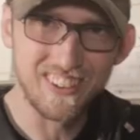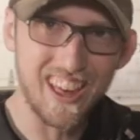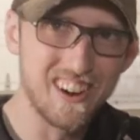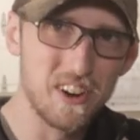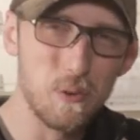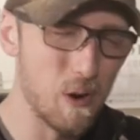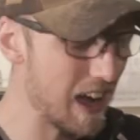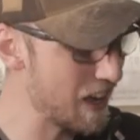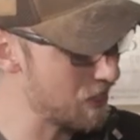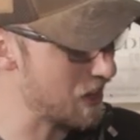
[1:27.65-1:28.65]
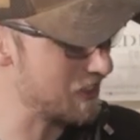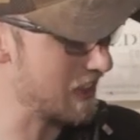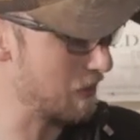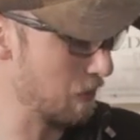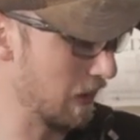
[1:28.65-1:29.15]
Well, I don't know why I thought that
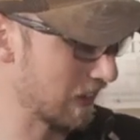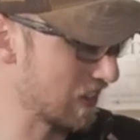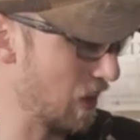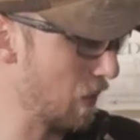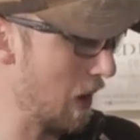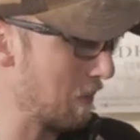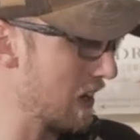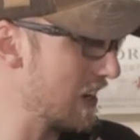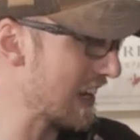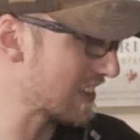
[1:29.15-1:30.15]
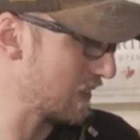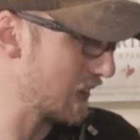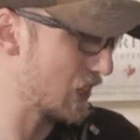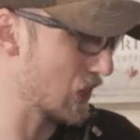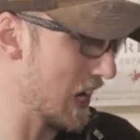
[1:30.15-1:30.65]
that would work. So I'm gonna next thing I'm
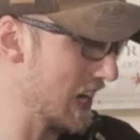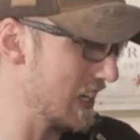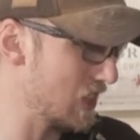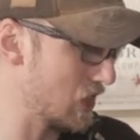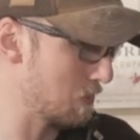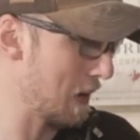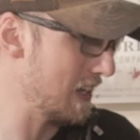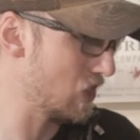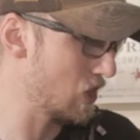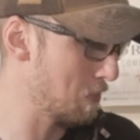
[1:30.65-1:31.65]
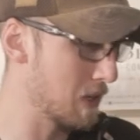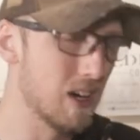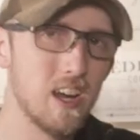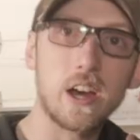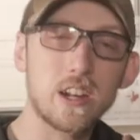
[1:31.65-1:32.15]
gonna try is just paint
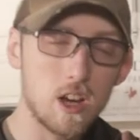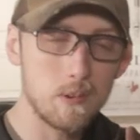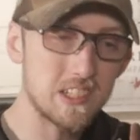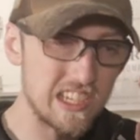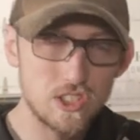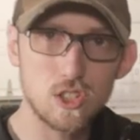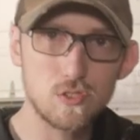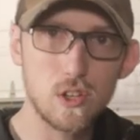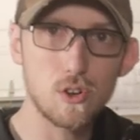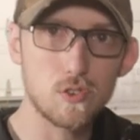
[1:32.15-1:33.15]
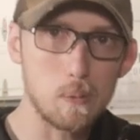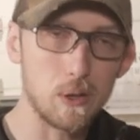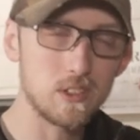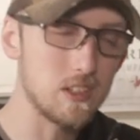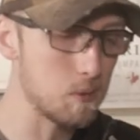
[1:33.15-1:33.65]
stripper. I got a comment on yesterday's video from
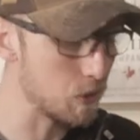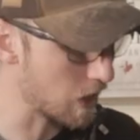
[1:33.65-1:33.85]
L T W